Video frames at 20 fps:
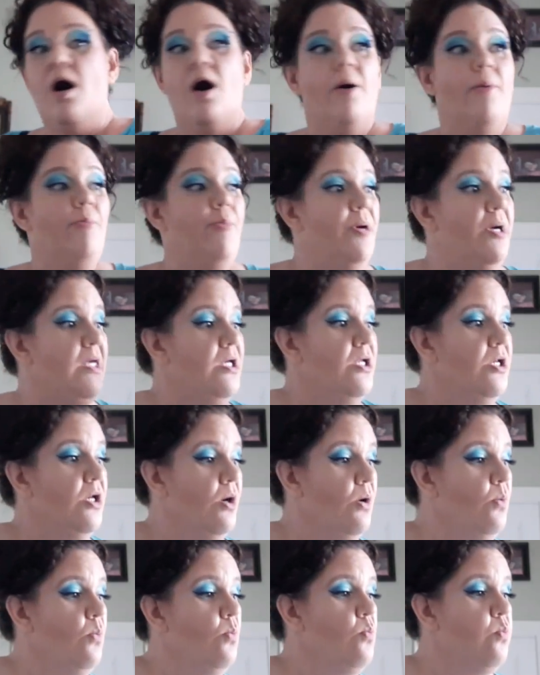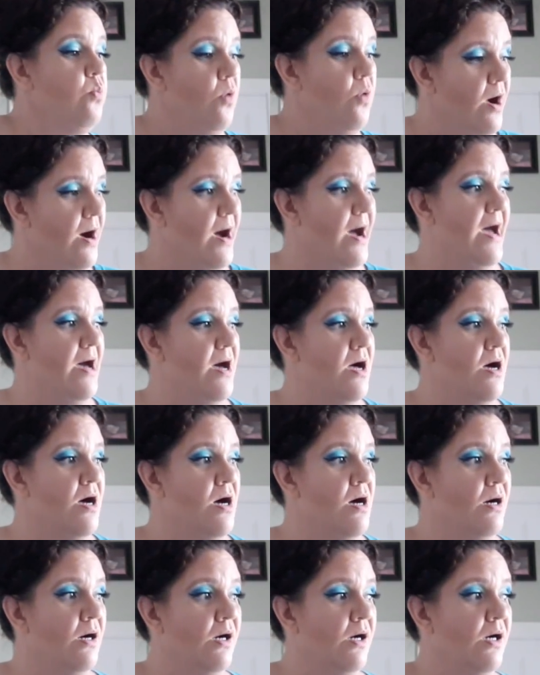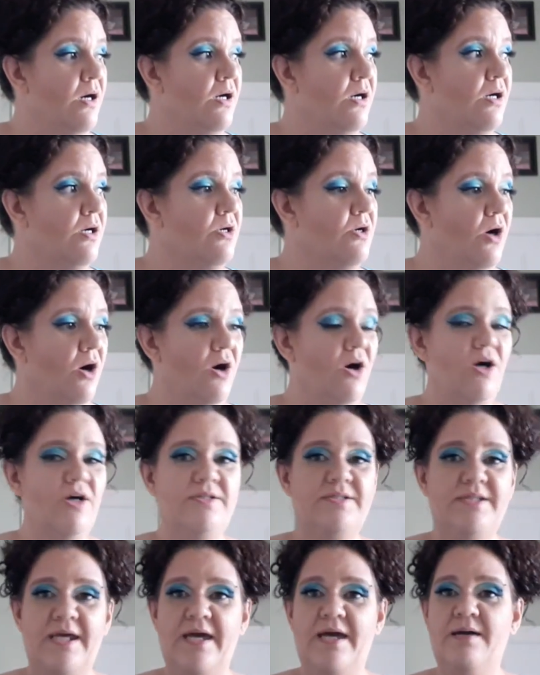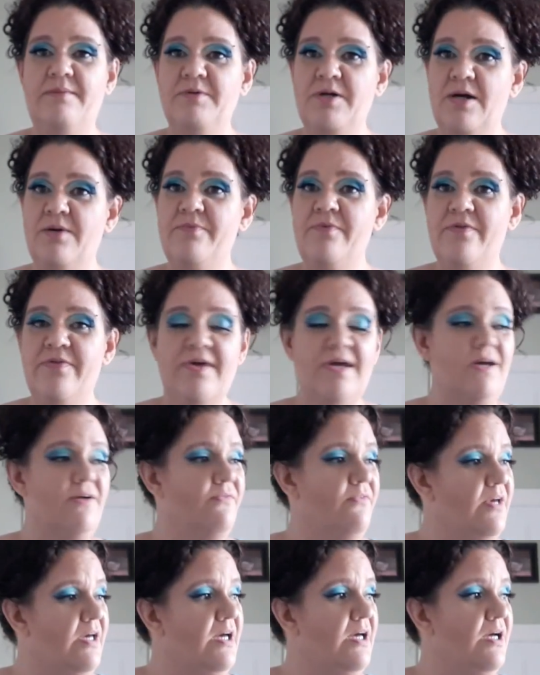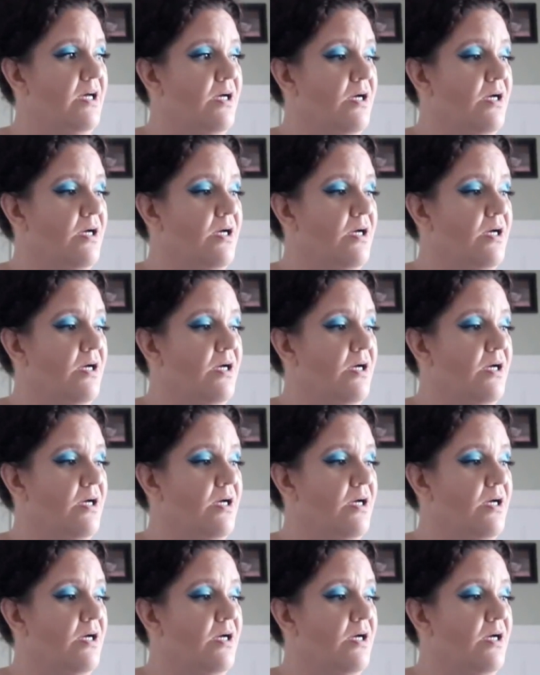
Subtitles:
But you know what? Goddamn, come to think of it.